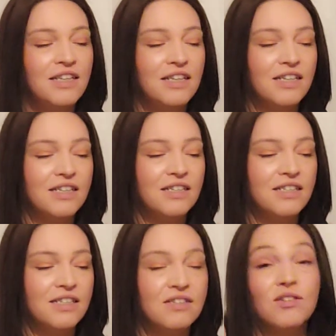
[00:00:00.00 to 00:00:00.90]
And
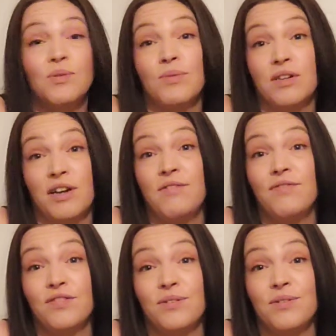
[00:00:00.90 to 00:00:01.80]
that's going to work out
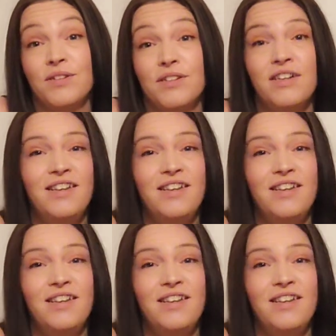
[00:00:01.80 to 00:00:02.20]
for you here.